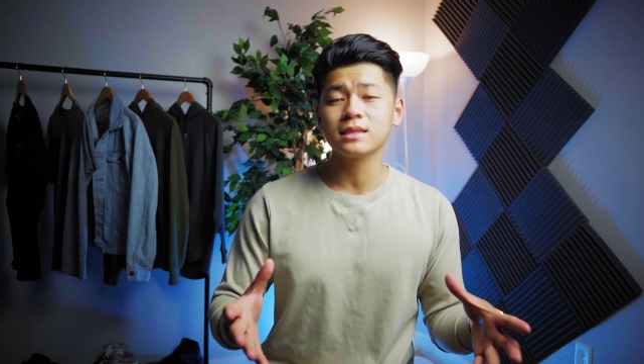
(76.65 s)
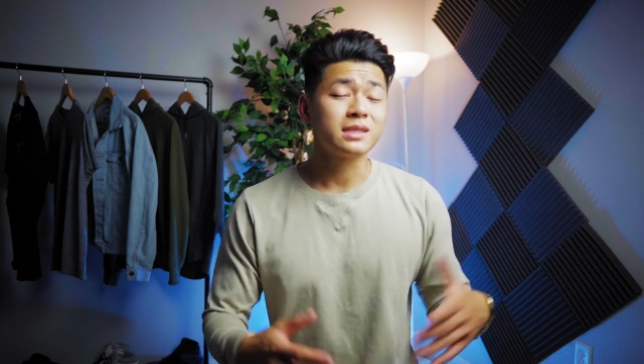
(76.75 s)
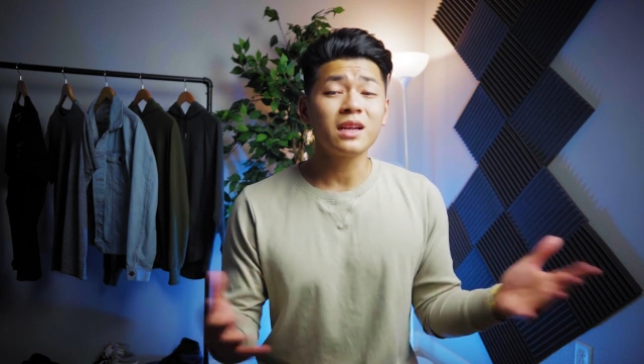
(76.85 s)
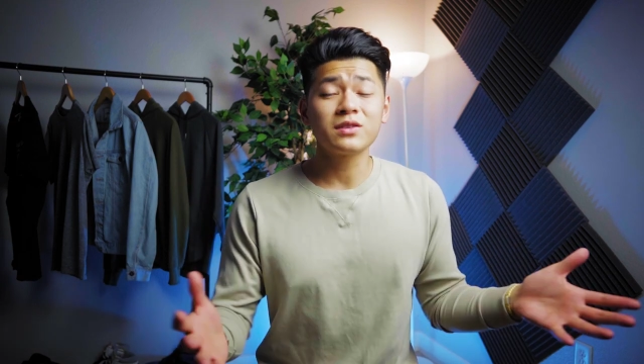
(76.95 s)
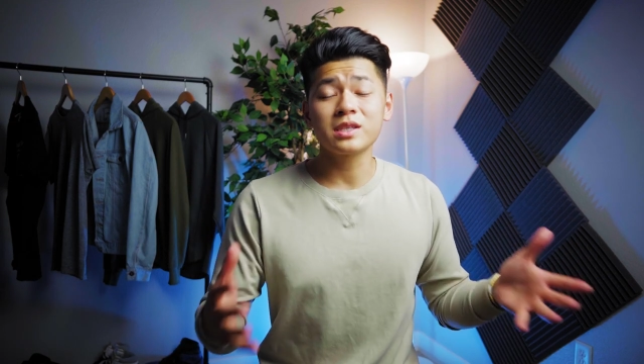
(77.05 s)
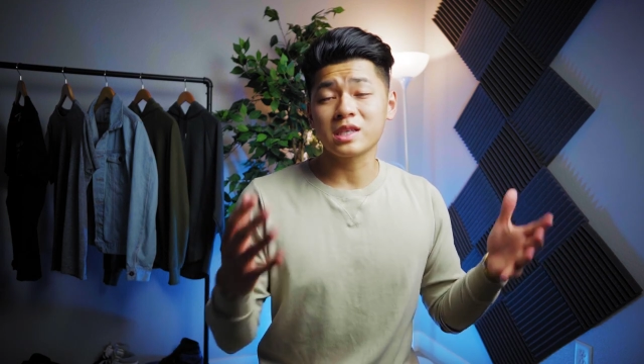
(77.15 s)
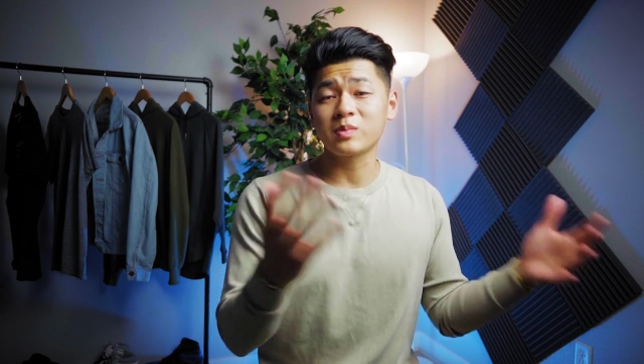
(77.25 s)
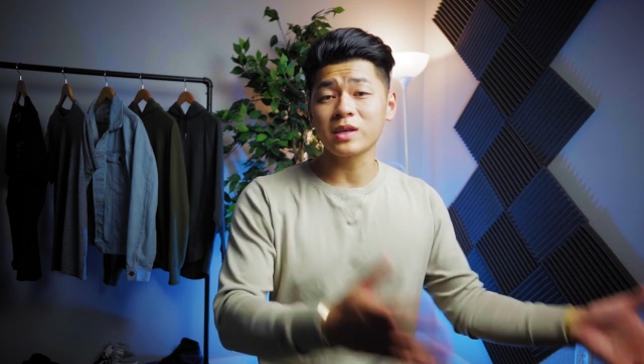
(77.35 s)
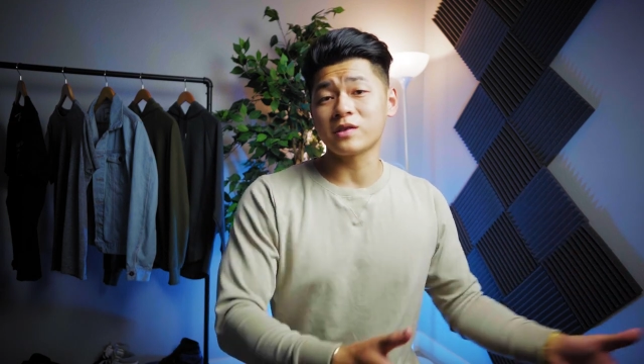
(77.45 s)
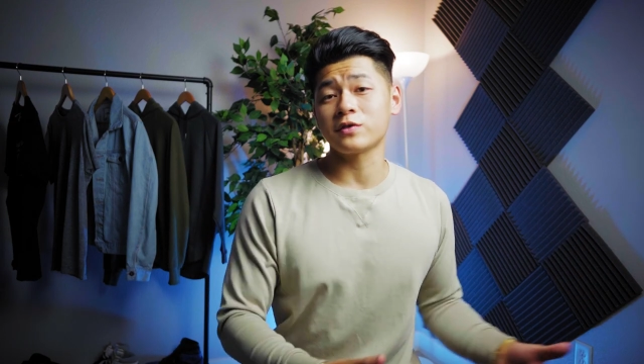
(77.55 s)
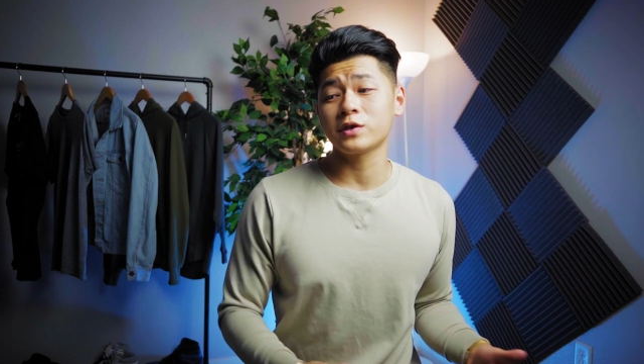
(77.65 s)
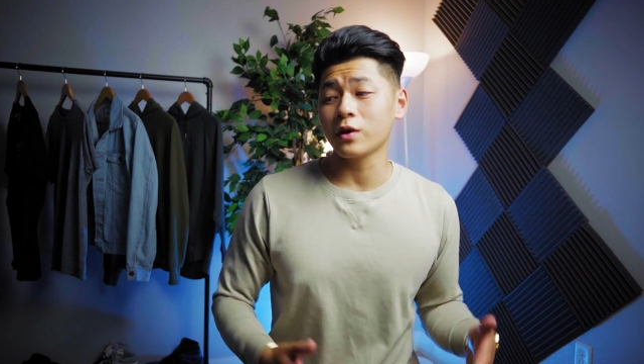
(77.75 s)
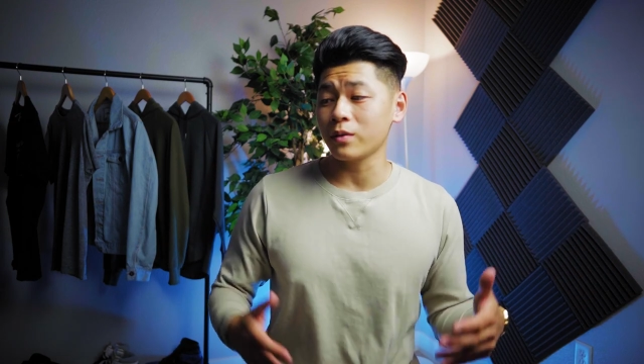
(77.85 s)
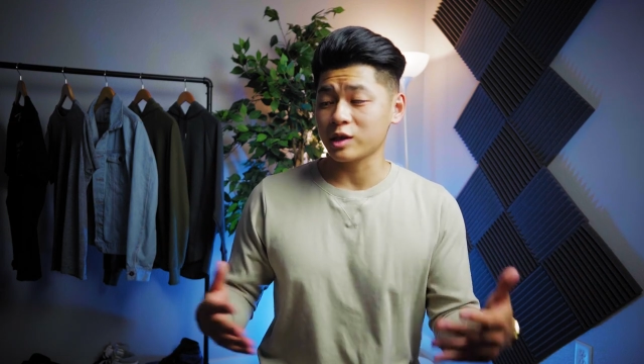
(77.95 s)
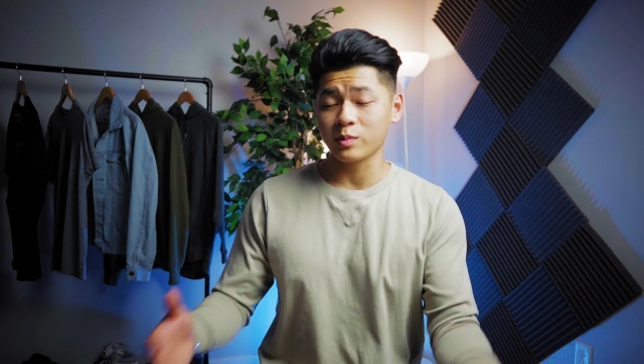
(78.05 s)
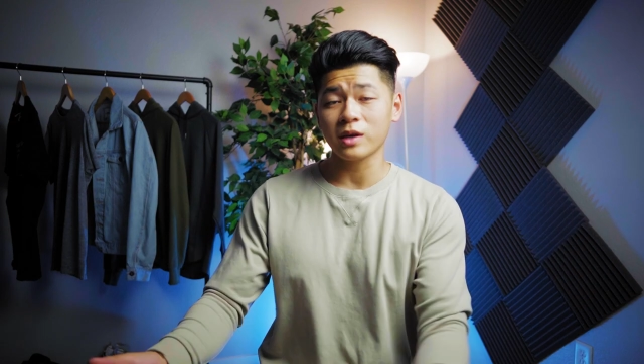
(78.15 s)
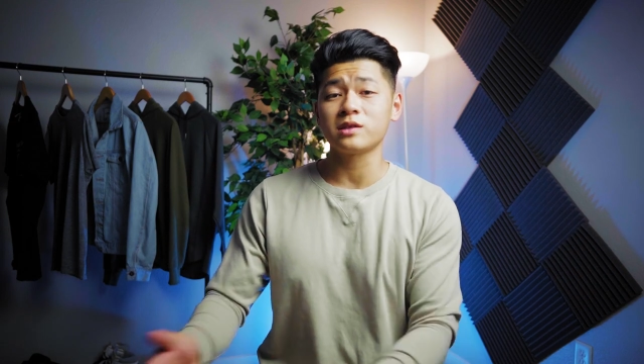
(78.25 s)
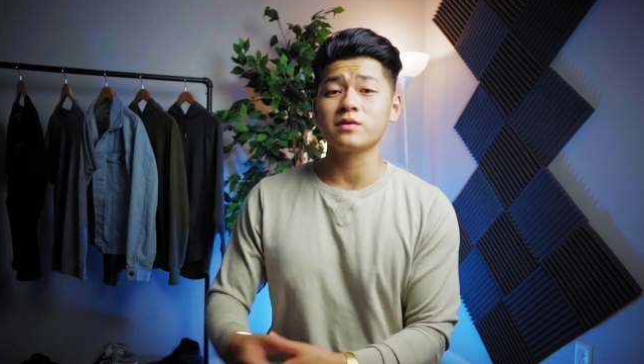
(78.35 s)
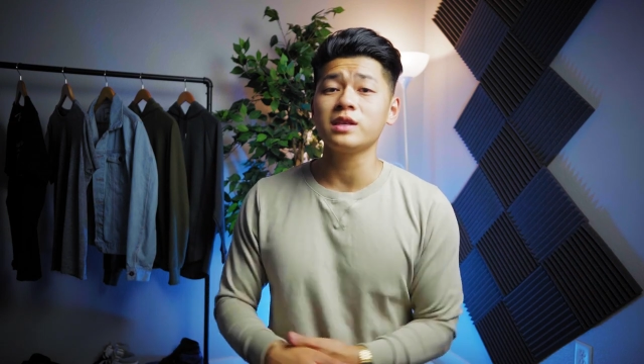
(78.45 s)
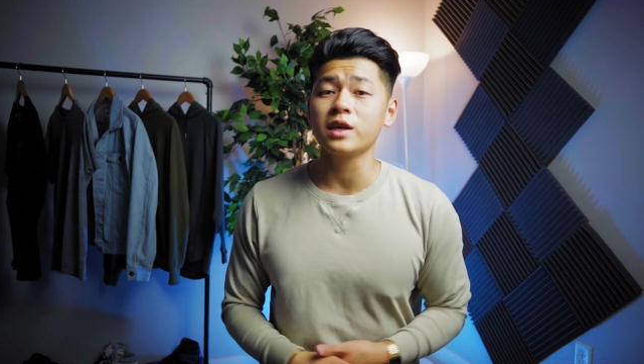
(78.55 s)
Instead of just expensive shirt,
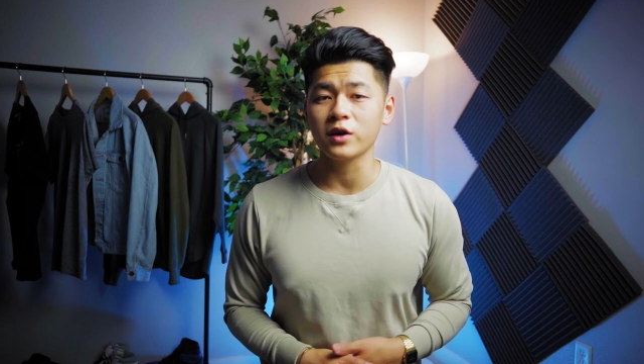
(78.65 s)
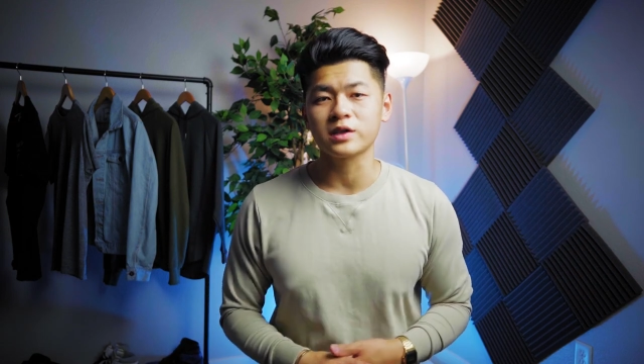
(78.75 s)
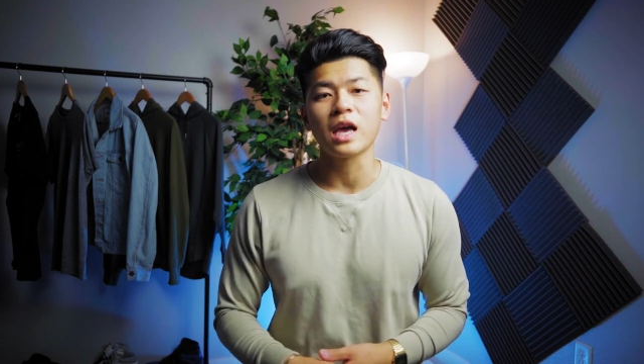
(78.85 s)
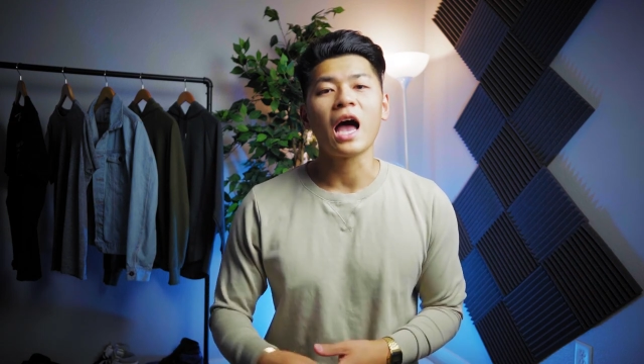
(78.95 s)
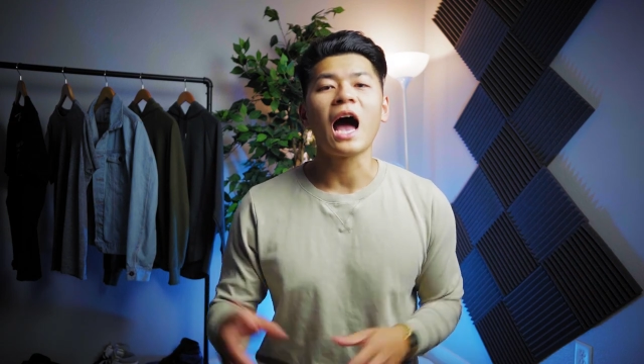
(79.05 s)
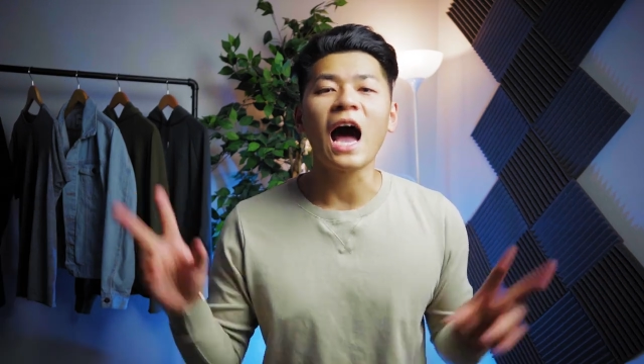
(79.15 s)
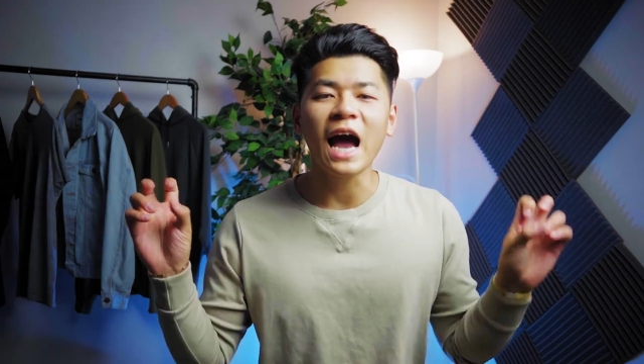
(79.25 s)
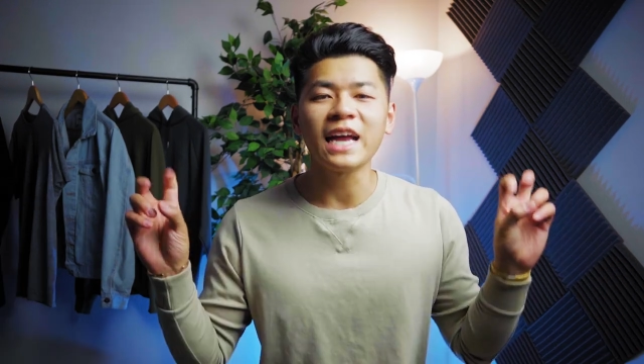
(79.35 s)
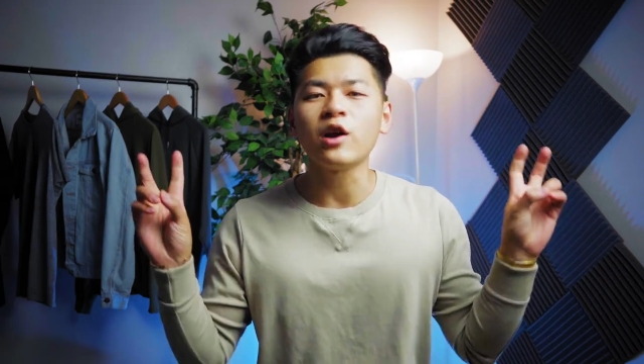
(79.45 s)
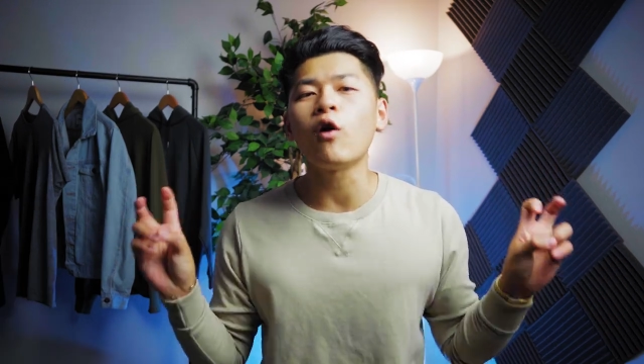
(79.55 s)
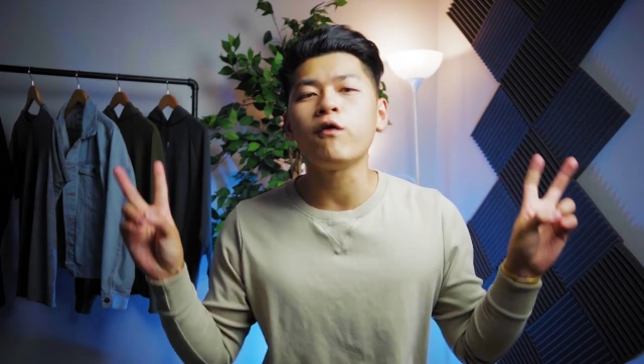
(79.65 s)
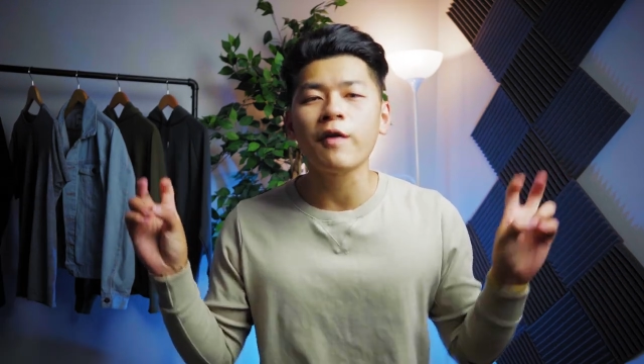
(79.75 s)
expensive sneakers, I know